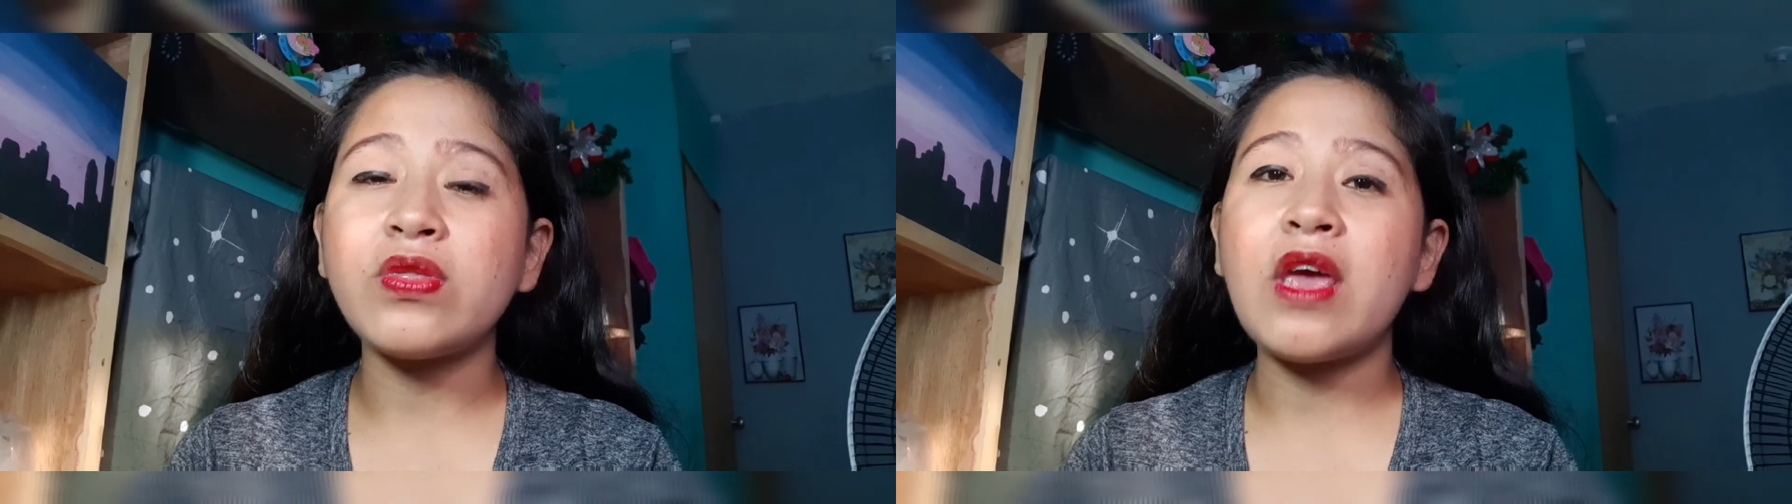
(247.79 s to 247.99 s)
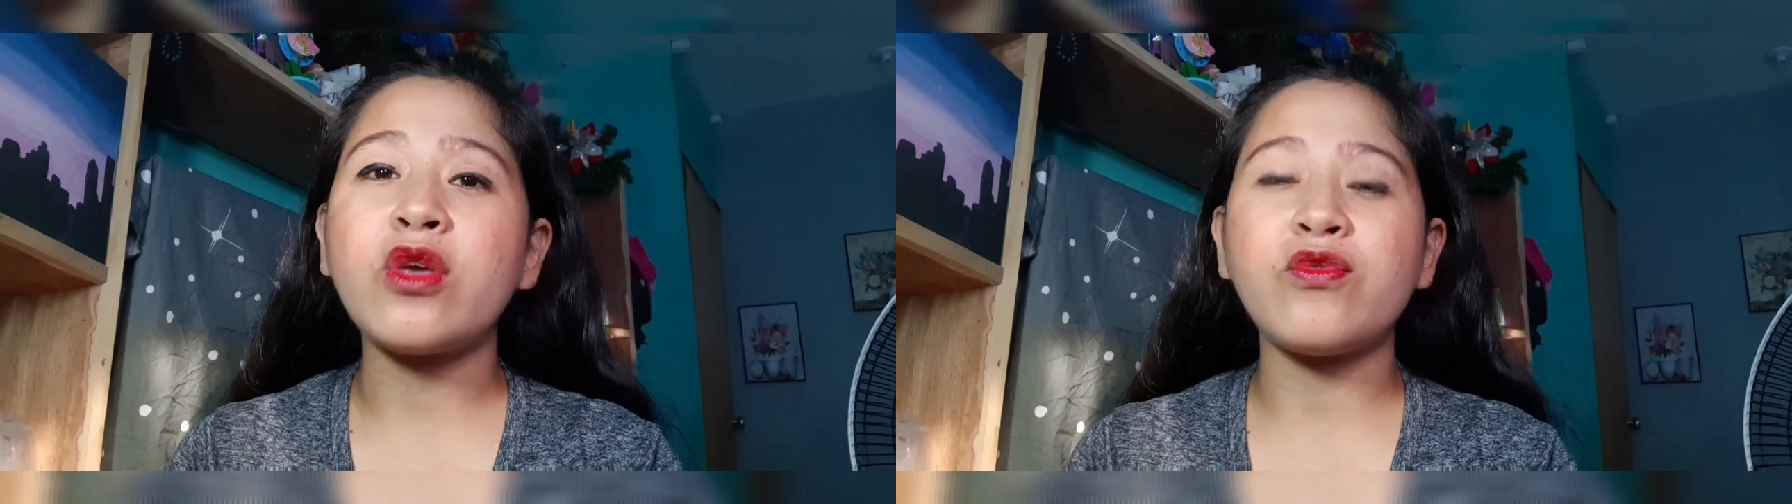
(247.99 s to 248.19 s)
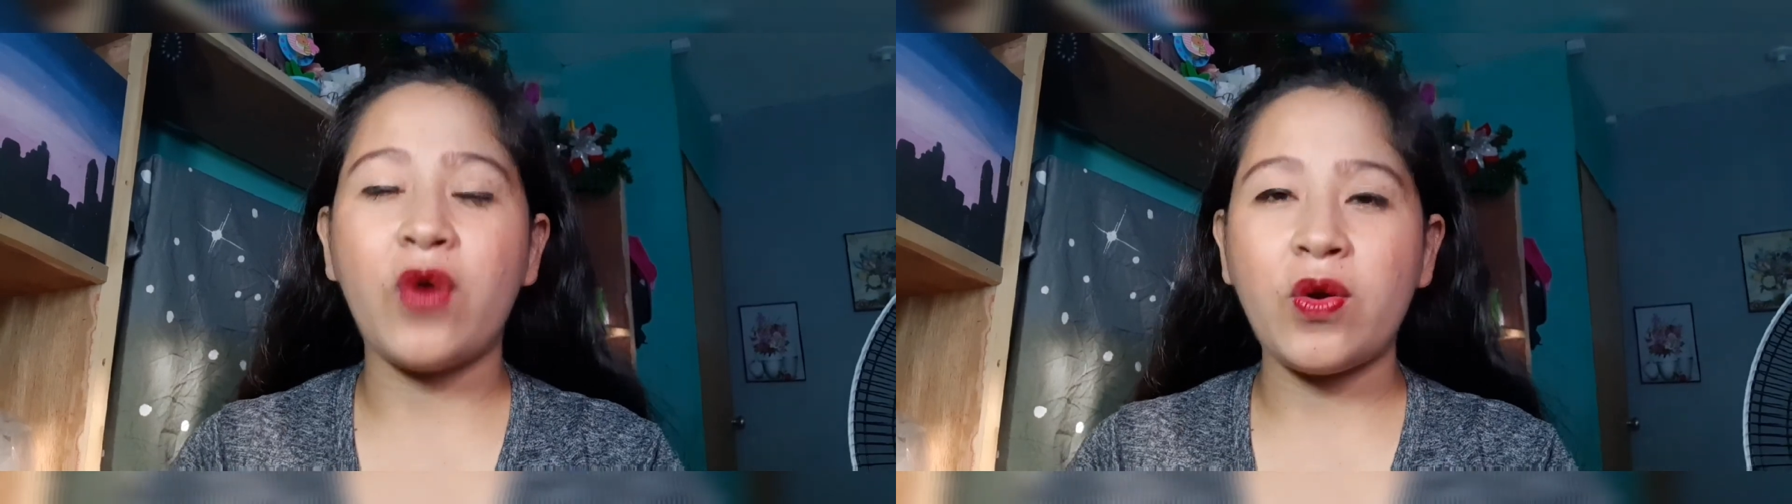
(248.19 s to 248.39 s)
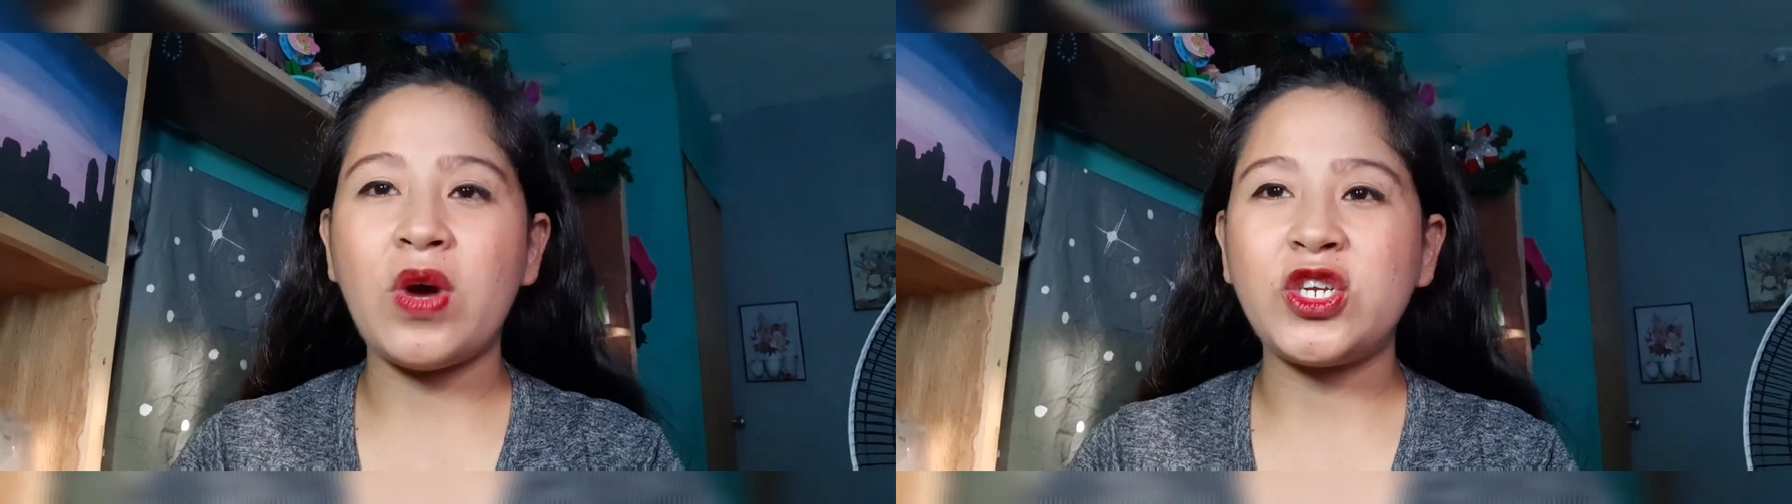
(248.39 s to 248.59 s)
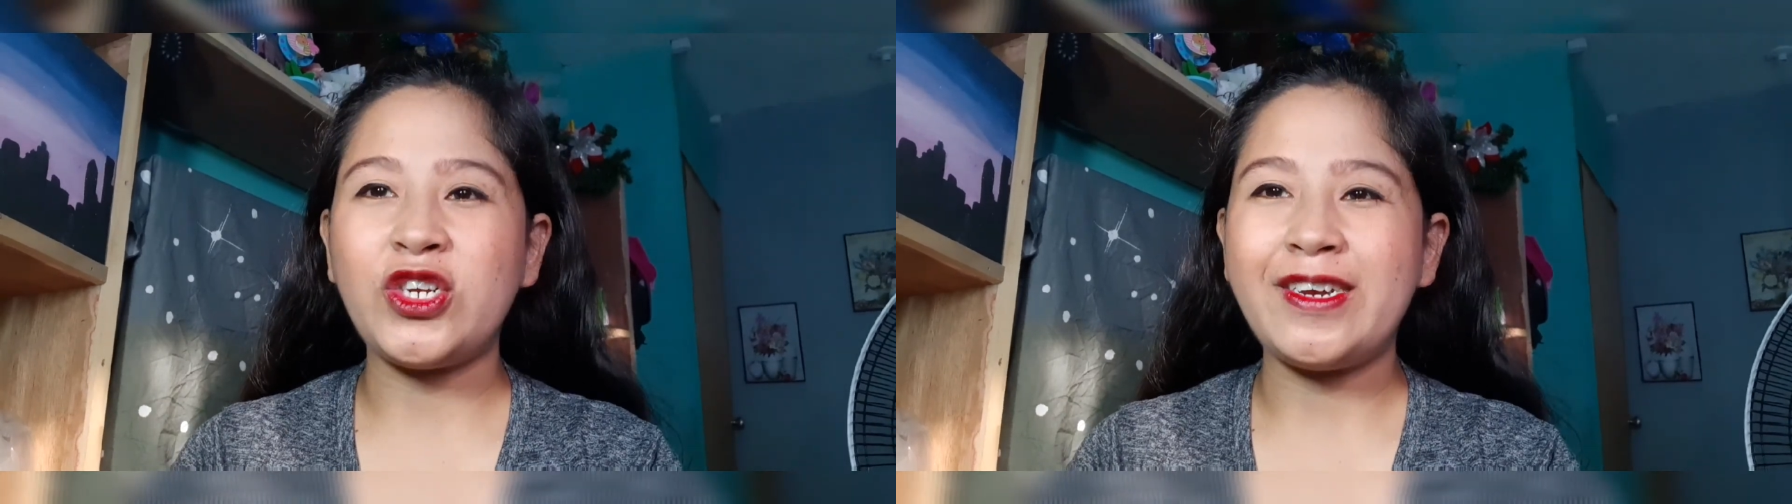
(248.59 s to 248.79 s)
Thank you for
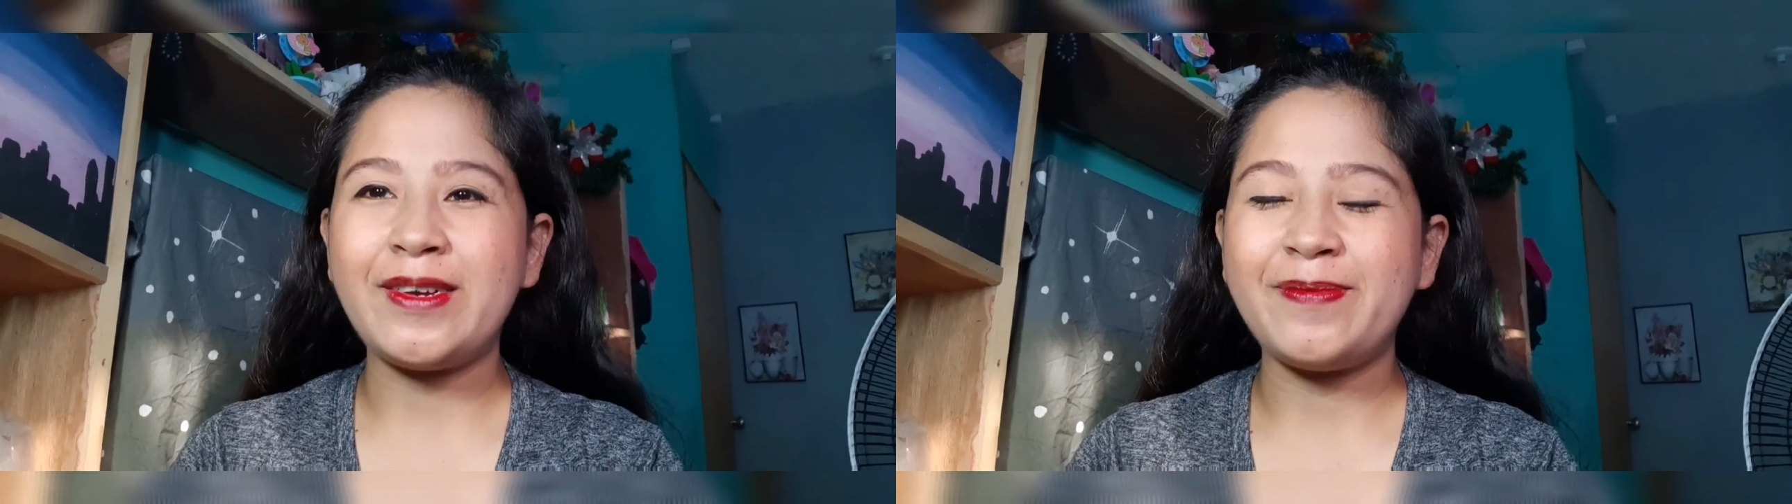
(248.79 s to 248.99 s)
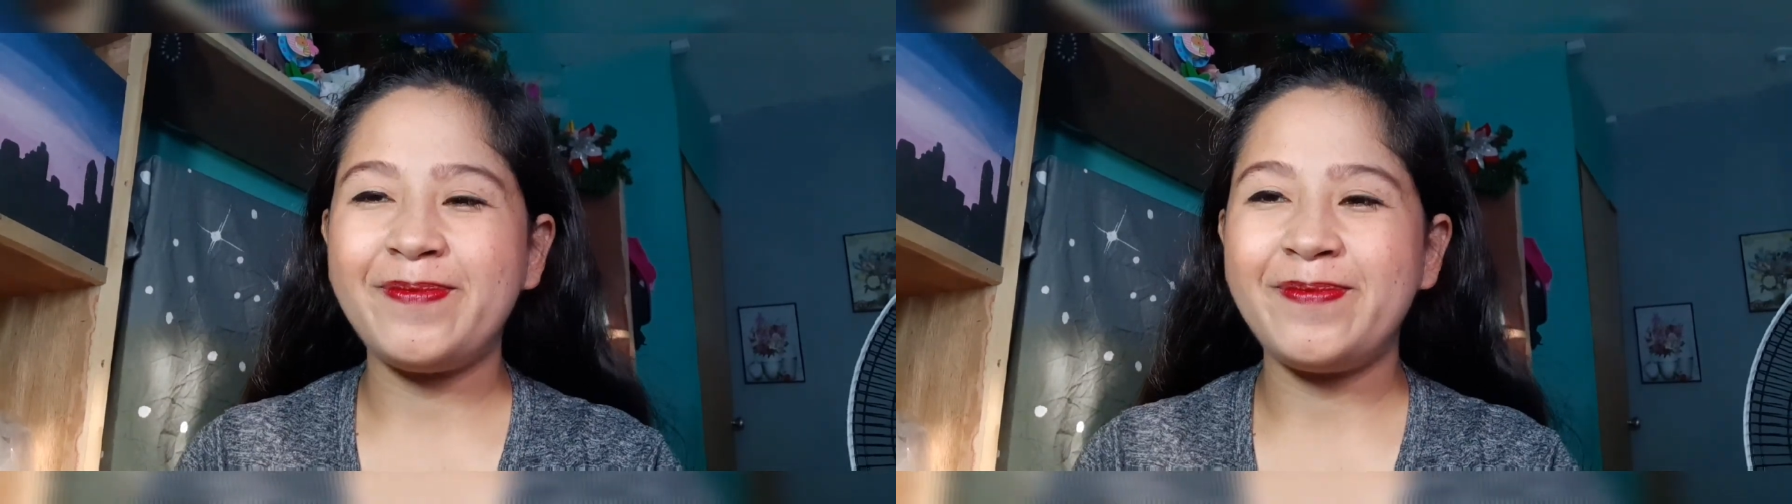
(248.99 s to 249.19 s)
watching.